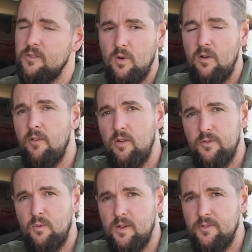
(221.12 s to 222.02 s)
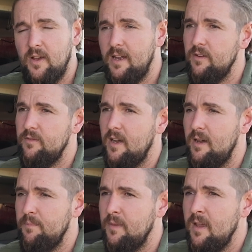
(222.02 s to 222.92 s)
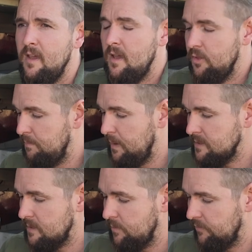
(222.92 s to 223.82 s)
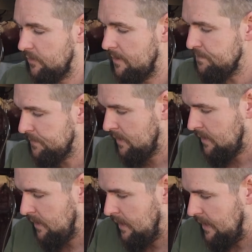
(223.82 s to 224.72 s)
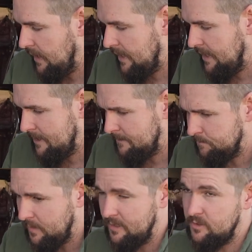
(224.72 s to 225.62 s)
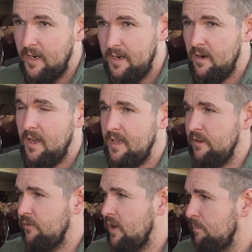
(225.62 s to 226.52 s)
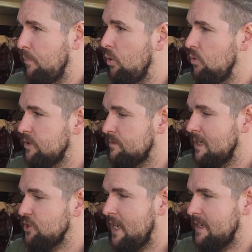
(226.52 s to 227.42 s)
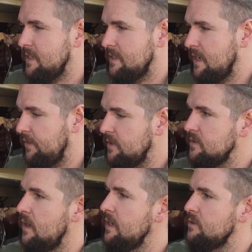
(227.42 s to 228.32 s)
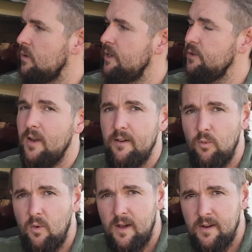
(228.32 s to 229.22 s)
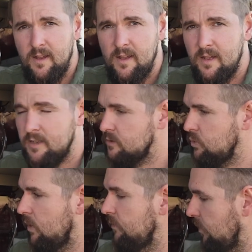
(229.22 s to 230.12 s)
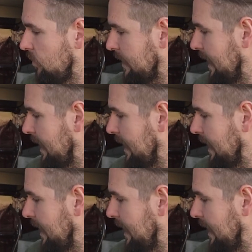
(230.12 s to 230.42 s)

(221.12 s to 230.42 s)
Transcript: 12 volt to one side of the bus up the front. And Diane and I have pulled as much excess out this side. So I do have one 12 volt